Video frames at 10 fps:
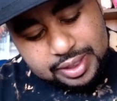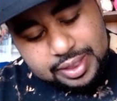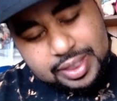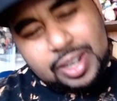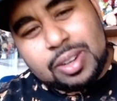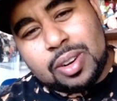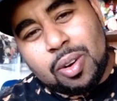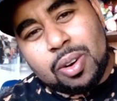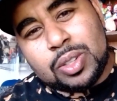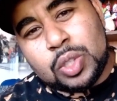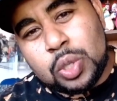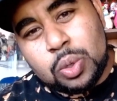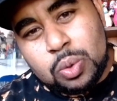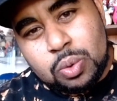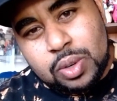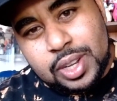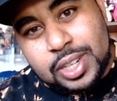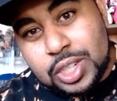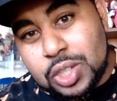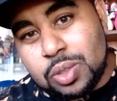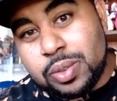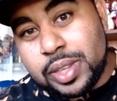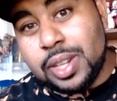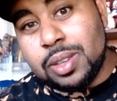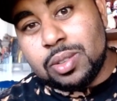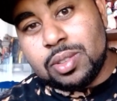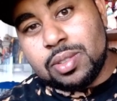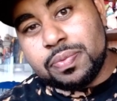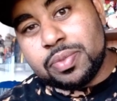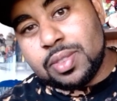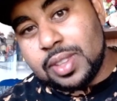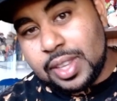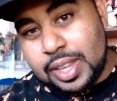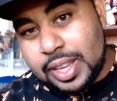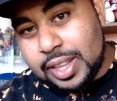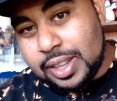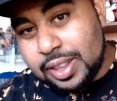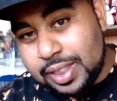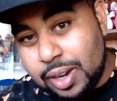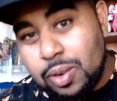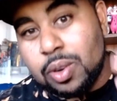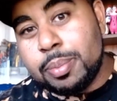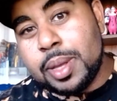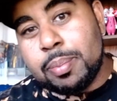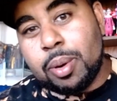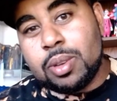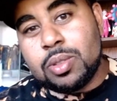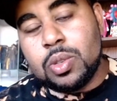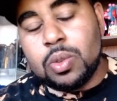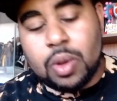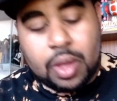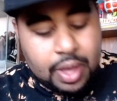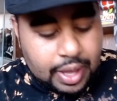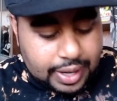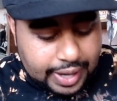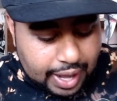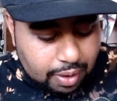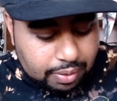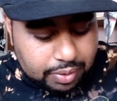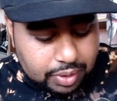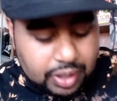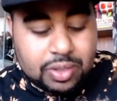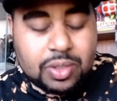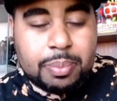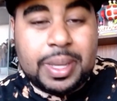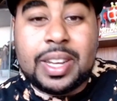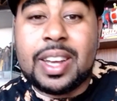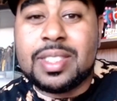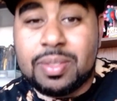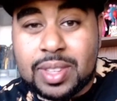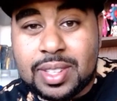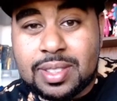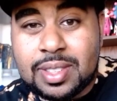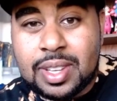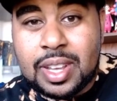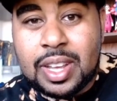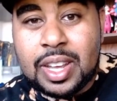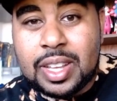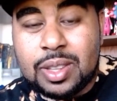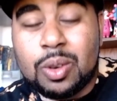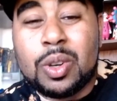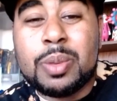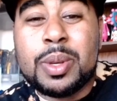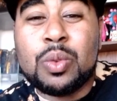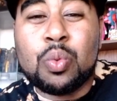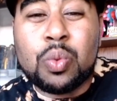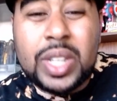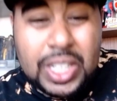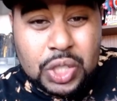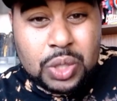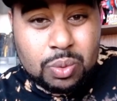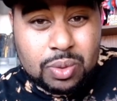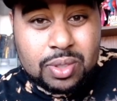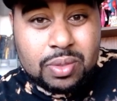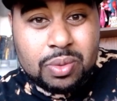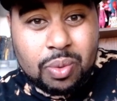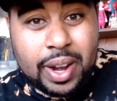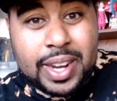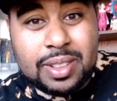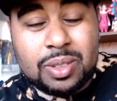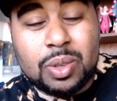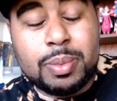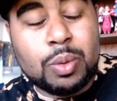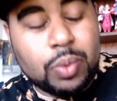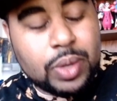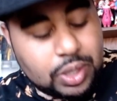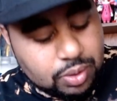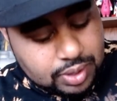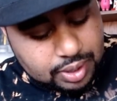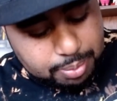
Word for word: there are two additional killers that are going to be in part two. Now, there's because of this, there are going to be reshoots, right? There are going to be reshoots of the